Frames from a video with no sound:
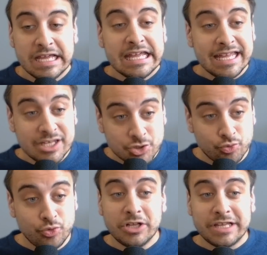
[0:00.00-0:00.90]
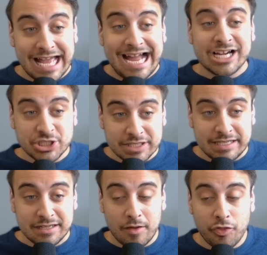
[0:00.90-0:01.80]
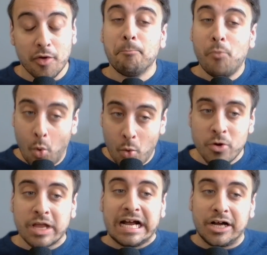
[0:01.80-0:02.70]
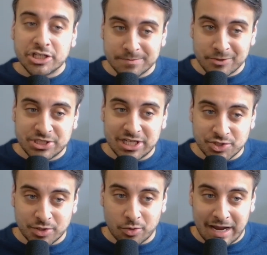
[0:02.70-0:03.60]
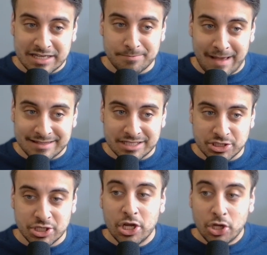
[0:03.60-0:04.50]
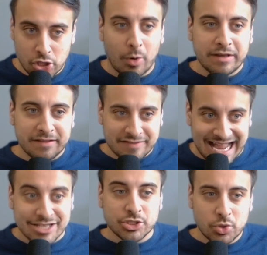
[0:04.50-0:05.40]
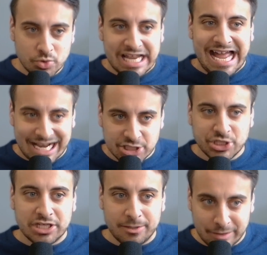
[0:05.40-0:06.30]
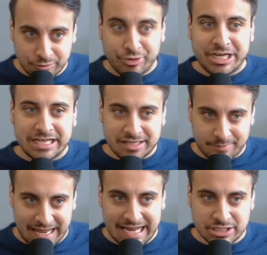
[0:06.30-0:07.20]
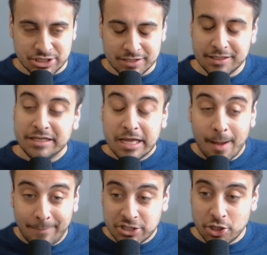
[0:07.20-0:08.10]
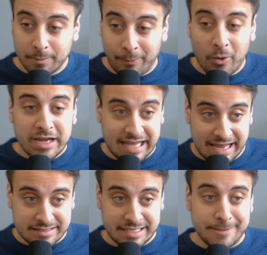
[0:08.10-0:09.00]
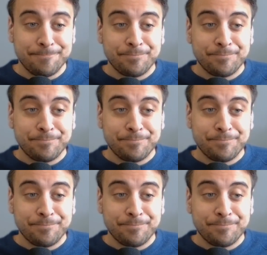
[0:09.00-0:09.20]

is really actually the more customer-centric way to message, knowing that that's who's actually going to be reading the page. But to your point, Casey,